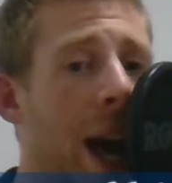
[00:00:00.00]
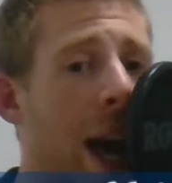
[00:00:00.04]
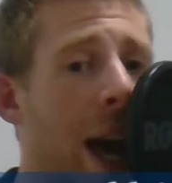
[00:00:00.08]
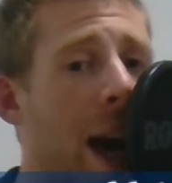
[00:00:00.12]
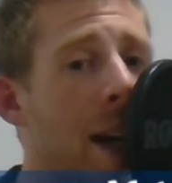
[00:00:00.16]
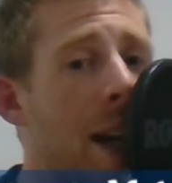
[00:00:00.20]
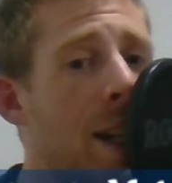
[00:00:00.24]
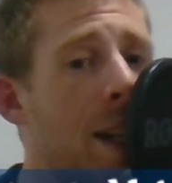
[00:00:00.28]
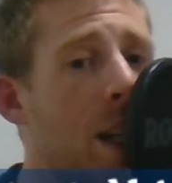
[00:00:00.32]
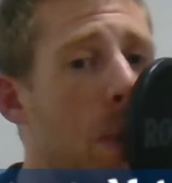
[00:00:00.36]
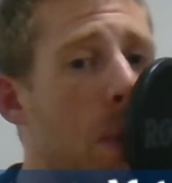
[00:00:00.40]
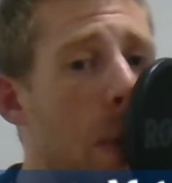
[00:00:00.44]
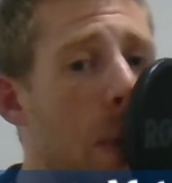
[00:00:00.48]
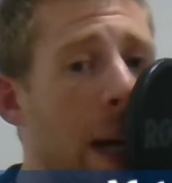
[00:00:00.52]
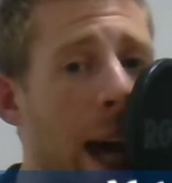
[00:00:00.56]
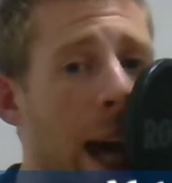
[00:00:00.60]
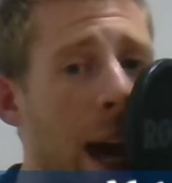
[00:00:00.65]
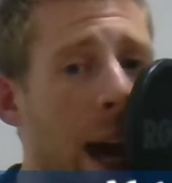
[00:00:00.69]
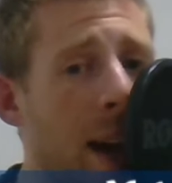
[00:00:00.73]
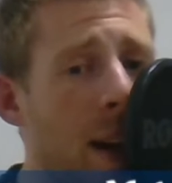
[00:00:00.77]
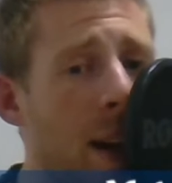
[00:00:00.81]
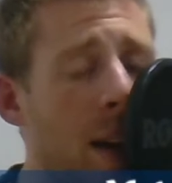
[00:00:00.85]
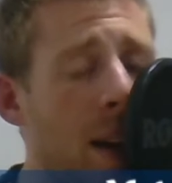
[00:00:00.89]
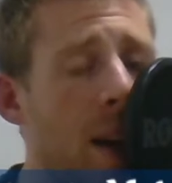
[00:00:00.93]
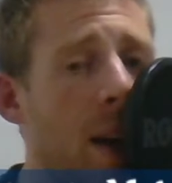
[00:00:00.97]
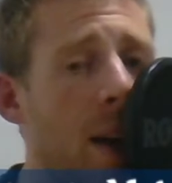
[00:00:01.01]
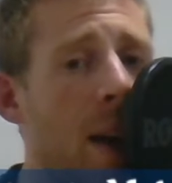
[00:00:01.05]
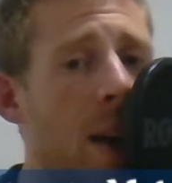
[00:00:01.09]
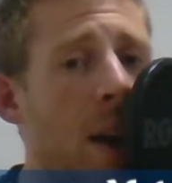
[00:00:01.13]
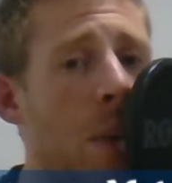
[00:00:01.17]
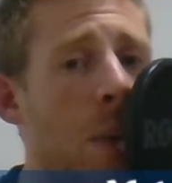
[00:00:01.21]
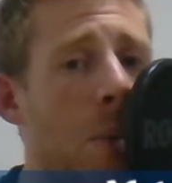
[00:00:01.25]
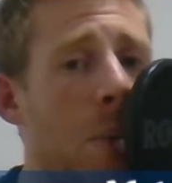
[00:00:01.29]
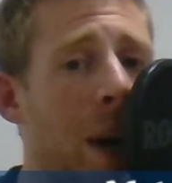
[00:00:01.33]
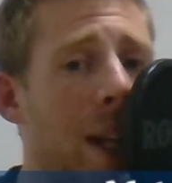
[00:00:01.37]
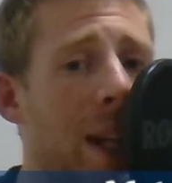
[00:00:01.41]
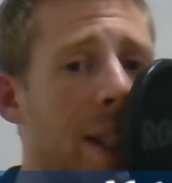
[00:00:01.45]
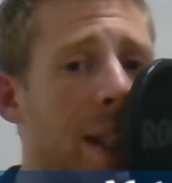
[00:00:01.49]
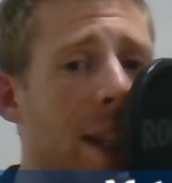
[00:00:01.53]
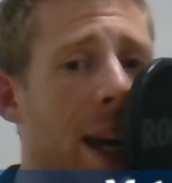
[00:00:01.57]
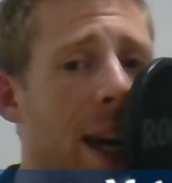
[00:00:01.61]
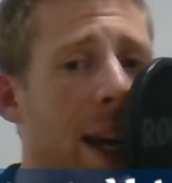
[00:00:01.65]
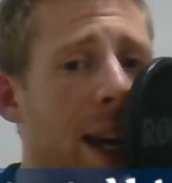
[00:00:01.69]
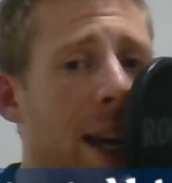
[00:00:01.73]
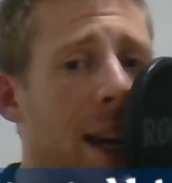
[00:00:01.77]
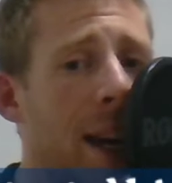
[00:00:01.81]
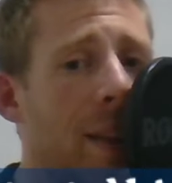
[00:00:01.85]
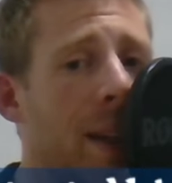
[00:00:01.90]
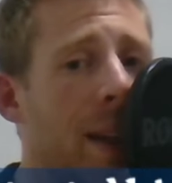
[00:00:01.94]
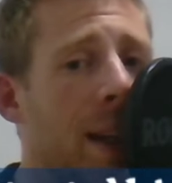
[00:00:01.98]
and she began by
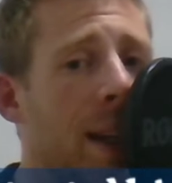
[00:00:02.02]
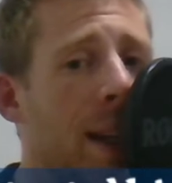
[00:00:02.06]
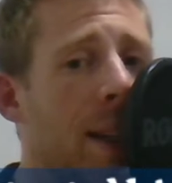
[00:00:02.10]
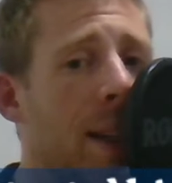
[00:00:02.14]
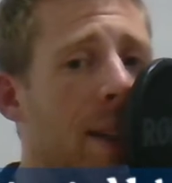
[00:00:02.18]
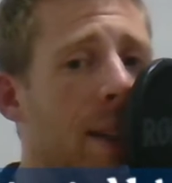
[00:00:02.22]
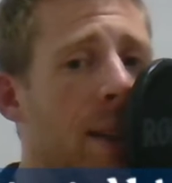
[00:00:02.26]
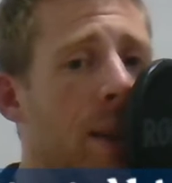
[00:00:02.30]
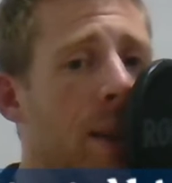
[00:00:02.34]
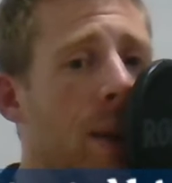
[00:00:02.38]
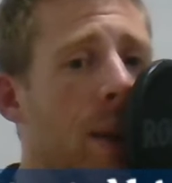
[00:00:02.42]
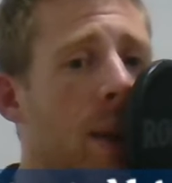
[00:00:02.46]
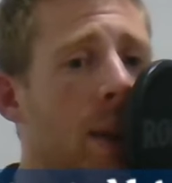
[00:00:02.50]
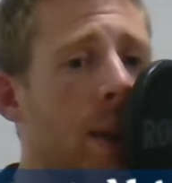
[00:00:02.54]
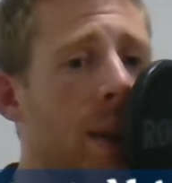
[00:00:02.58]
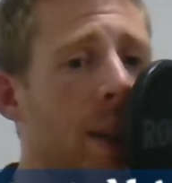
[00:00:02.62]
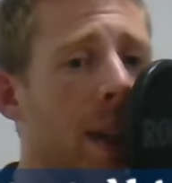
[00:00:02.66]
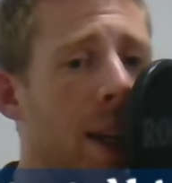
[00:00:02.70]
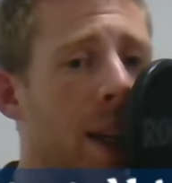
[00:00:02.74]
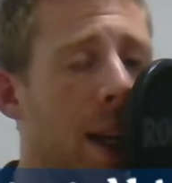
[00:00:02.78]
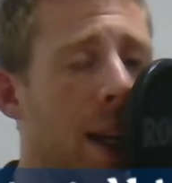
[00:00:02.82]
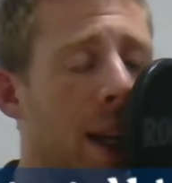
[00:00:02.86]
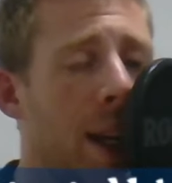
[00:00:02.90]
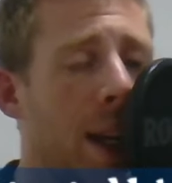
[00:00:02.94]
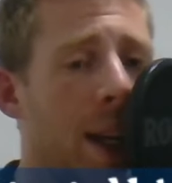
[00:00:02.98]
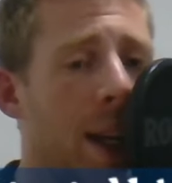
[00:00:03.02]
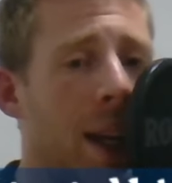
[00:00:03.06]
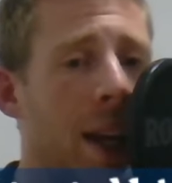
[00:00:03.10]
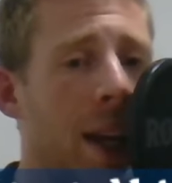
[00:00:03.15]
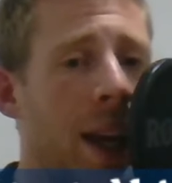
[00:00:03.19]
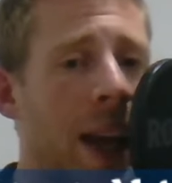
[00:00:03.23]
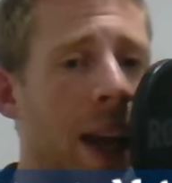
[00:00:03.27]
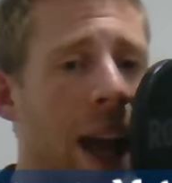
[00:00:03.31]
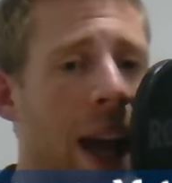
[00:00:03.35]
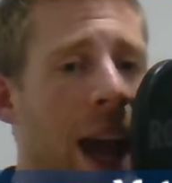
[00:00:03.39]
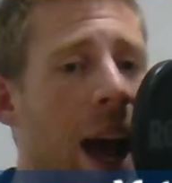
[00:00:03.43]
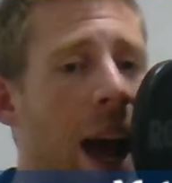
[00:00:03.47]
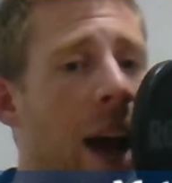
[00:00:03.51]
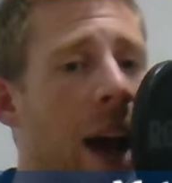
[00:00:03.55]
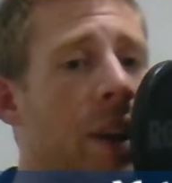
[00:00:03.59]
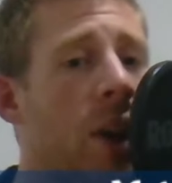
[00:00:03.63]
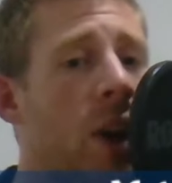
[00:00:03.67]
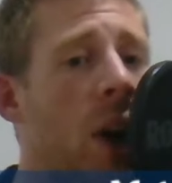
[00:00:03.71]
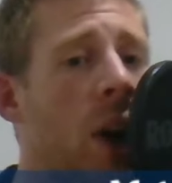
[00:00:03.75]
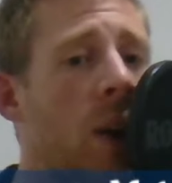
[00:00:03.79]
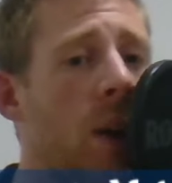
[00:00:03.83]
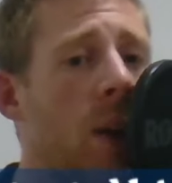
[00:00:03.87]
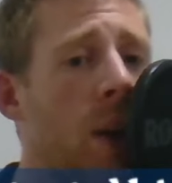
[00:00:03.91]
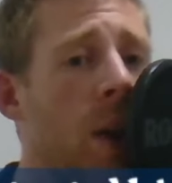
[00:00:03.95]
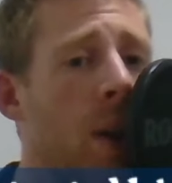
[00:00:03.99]
taking the little golden key and
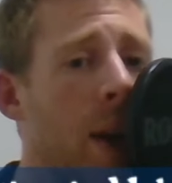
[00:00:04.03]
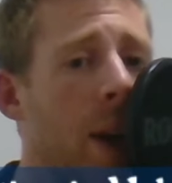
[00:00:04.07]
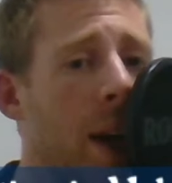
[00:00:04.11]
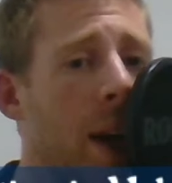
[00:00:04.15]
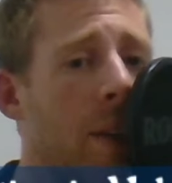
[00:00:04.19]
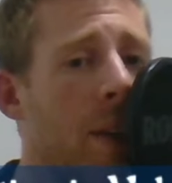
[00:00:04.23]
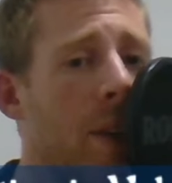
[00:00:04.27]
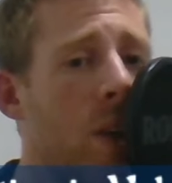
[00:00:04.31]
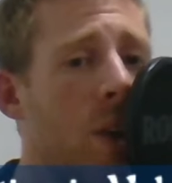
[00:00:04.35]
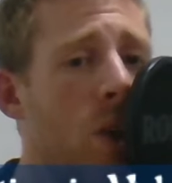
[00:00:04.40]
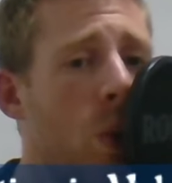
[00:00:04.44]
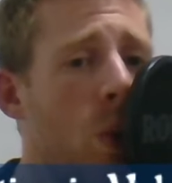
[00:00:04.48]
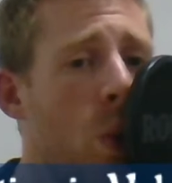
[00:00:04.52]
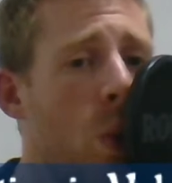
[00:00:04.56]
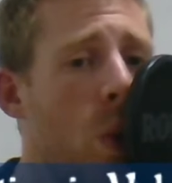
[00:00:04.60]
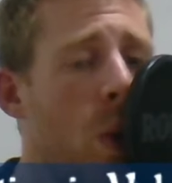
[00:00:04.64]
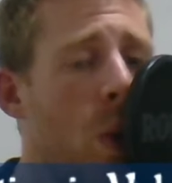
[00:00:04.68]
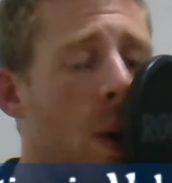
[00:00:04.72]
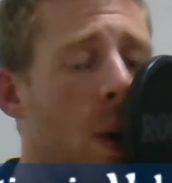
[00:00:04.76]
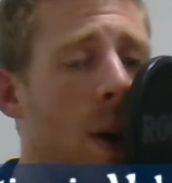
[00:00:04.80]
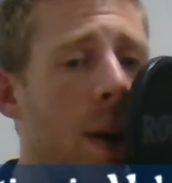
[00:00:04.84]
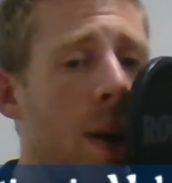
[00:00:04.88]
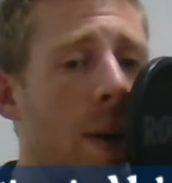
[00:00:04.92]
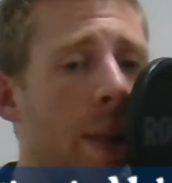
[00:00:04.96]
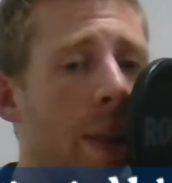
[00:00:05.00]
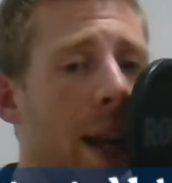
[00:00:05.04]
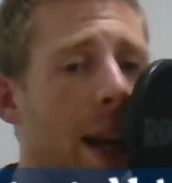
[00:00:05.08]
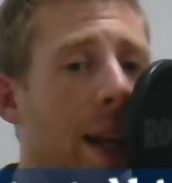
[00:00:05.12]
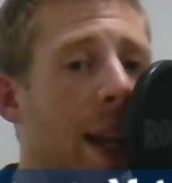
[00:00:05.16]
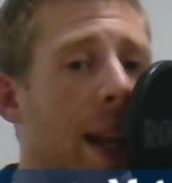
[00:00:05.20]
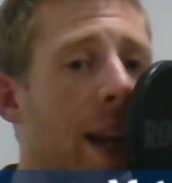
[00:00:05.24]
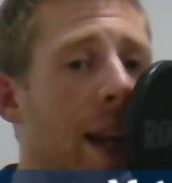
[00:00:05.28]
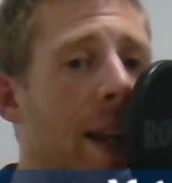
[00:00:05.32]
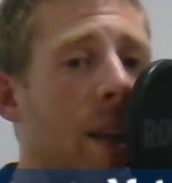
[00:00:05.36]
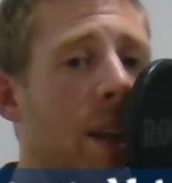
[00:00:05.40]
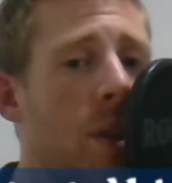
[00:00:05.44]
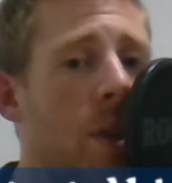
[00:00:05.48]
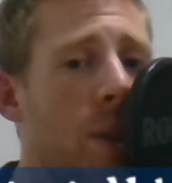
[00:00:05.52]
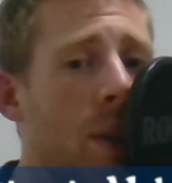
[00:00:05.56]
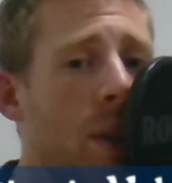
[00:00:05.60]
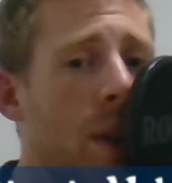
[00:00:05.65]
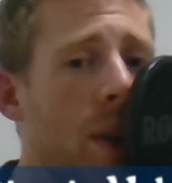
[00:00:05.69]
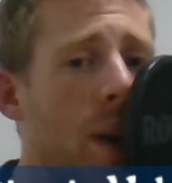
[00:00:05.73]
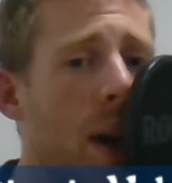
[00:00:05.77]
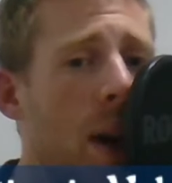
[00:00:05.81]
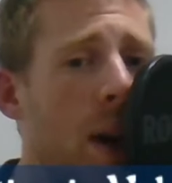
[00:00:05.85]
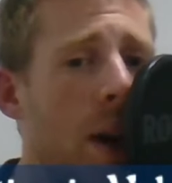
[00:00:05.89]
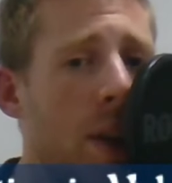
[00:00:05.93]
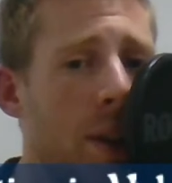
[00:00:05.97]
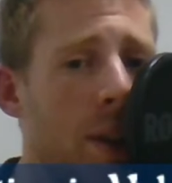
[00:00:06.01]
unlocking the door that led into the
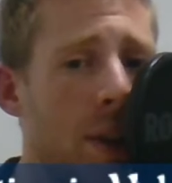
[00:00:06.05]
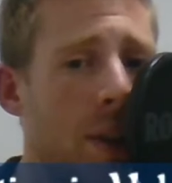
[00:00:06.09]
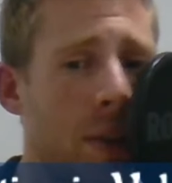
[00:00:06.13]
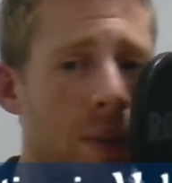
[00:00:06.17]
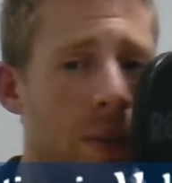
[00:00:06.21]
garden.